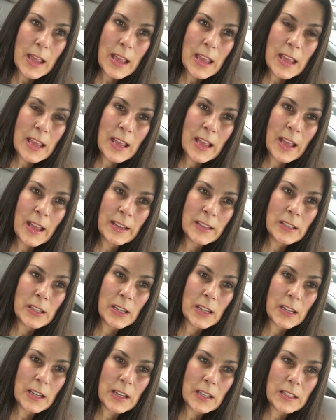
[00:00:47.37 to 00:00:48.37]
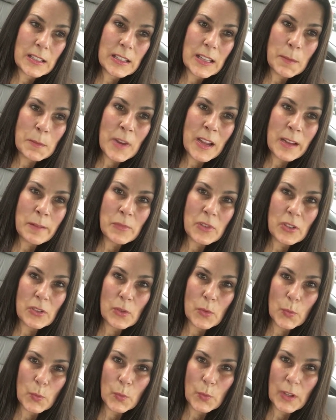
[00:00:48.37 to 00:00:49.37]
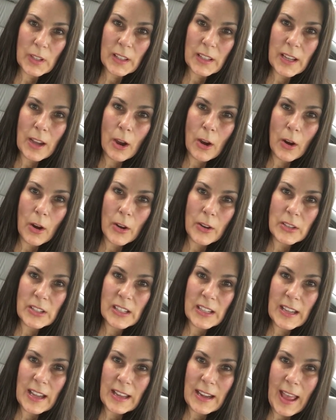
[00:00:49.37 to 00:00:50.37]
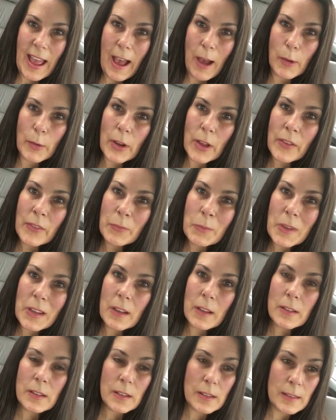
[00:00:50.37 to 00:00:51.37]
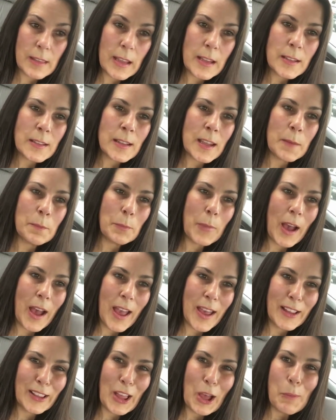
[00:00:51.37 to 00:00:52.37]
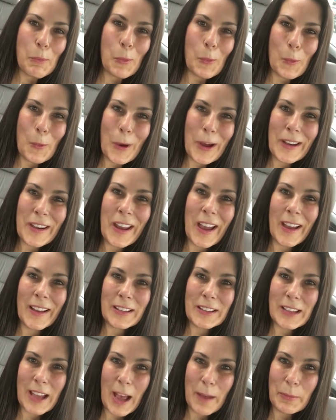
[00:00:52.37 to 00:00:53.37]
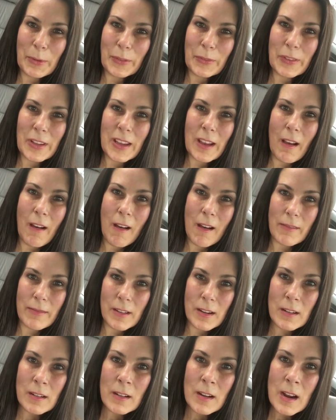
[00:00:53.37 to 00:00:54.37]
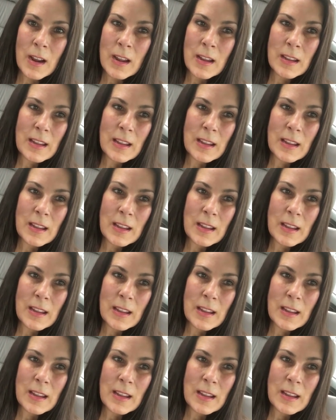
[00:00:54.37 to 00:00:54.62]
and sometimes it's really hard to get out of because things can pile up one on top of the other